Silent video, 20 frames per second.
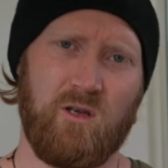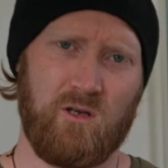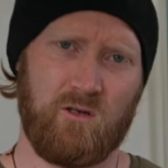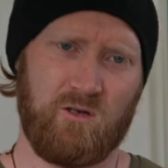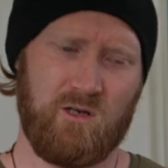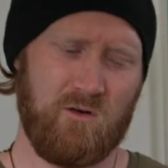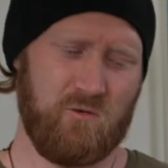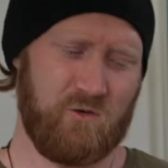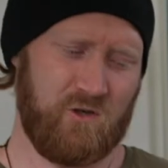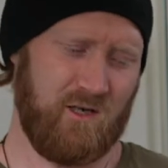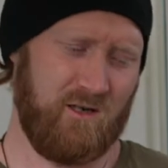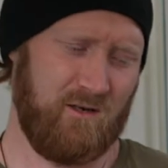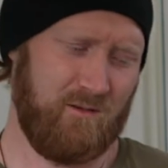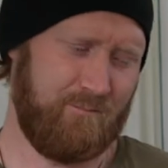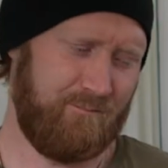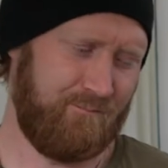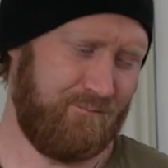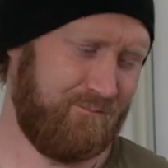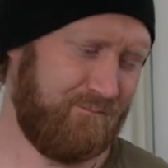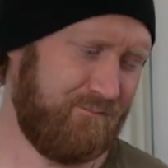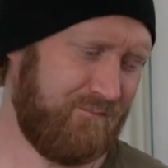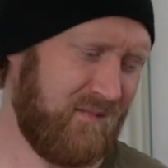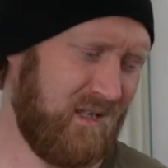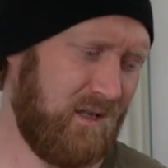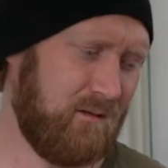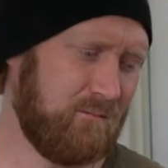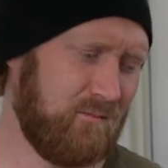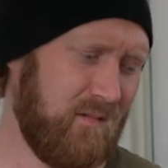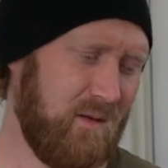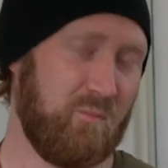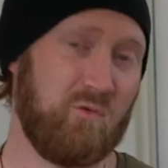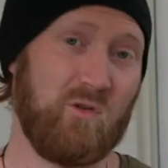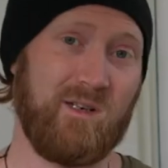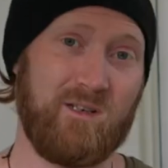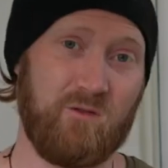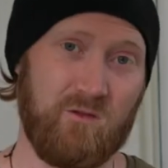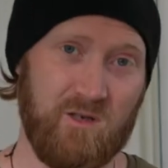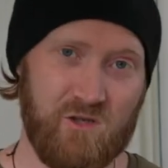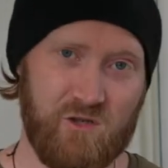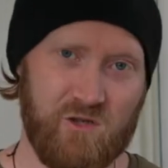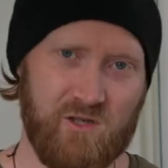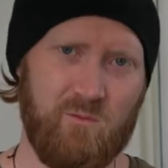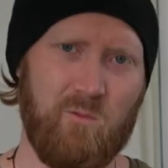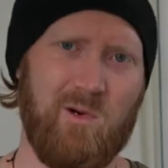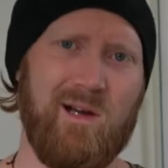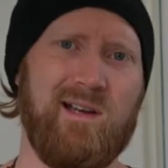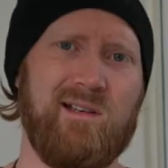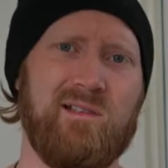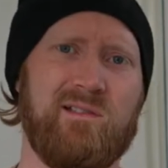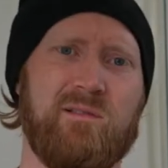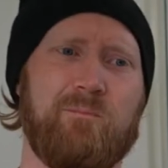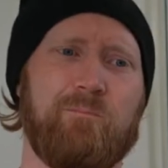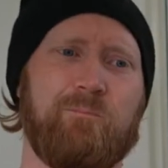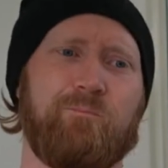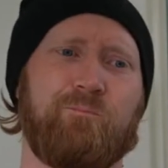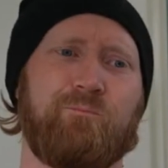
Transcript: culture, the pre-Christian ways.